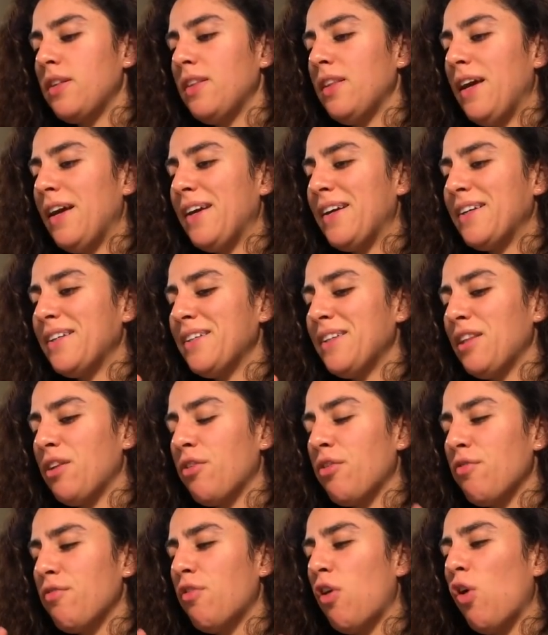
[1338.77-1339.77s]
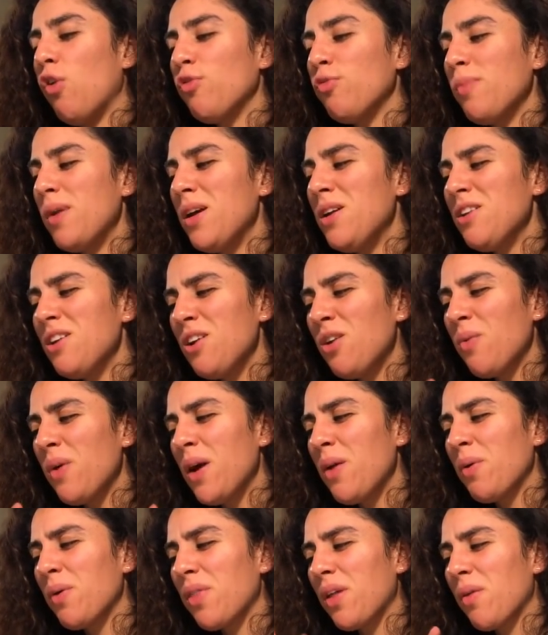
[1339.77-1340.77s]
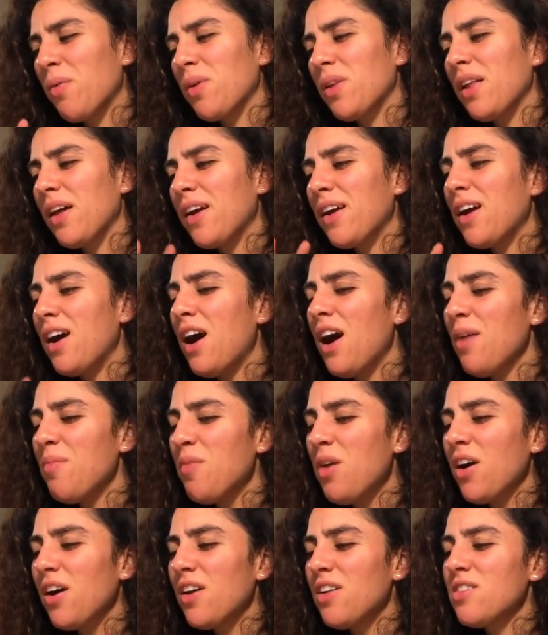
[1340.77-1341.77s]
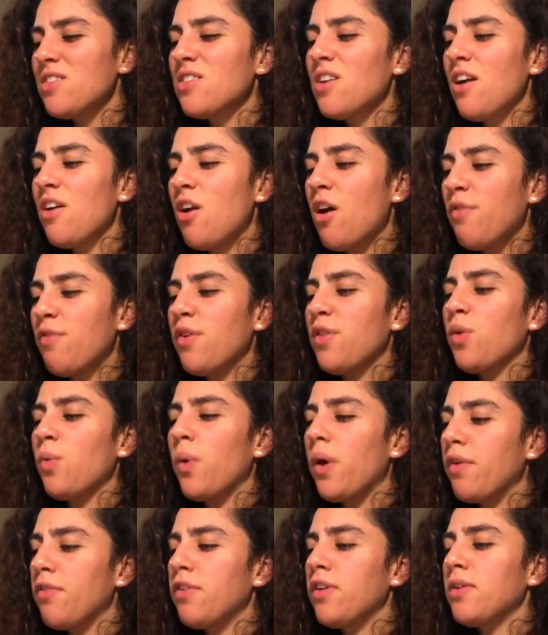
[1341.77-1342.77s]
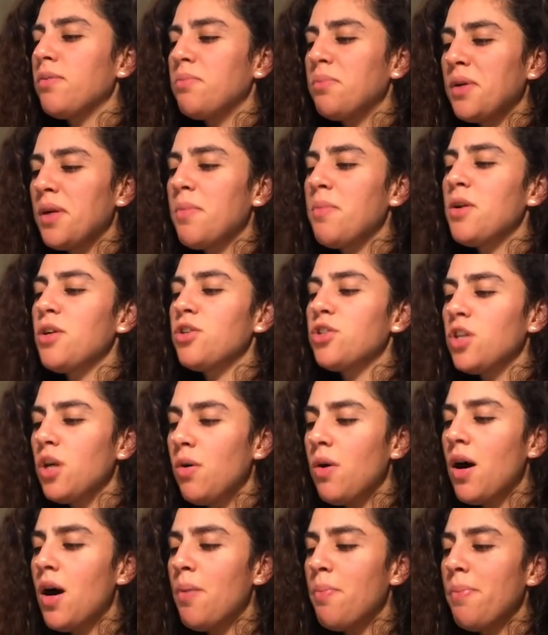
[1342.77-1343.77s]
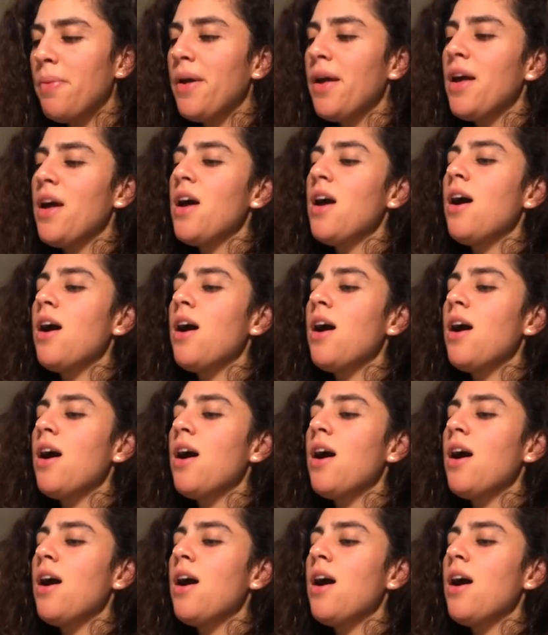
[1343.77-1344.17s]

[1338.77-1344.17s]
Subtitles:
like their involvement in a way where they were like, I'm not going to sign off on the waiver, but I'm going to show up,